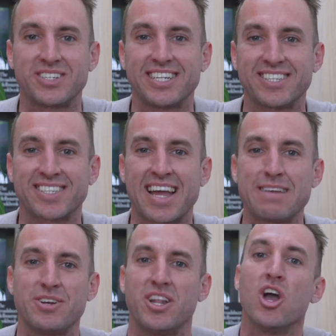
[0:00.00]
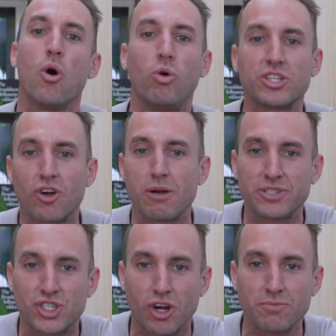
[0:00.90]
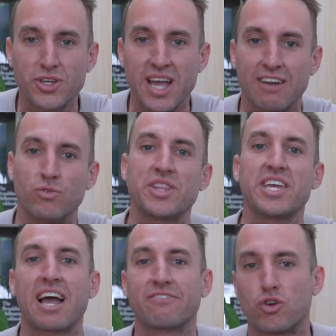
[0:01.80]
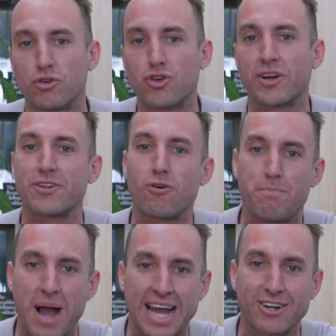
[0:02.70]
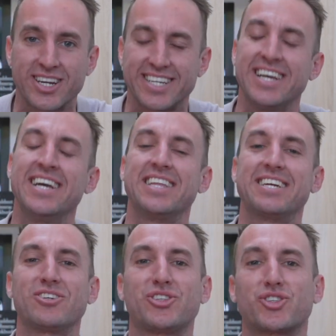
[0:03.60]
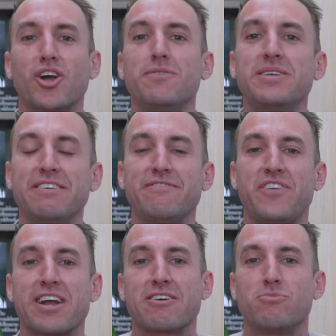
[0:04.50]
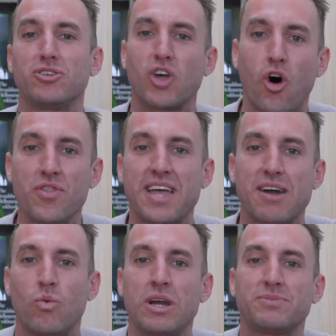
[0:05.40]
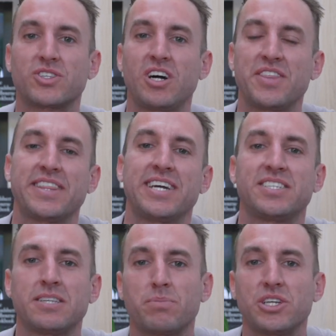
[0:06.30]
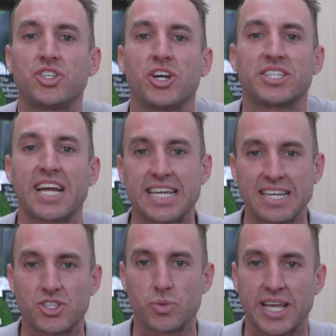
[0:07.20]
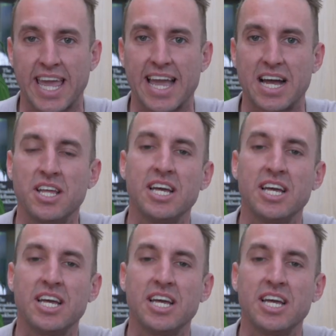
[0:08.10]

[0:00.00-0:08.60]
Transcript: on entertainment, what type of job you have, whether you have good credit or bad credit. There are so many variables on that website that they simply don't take into account.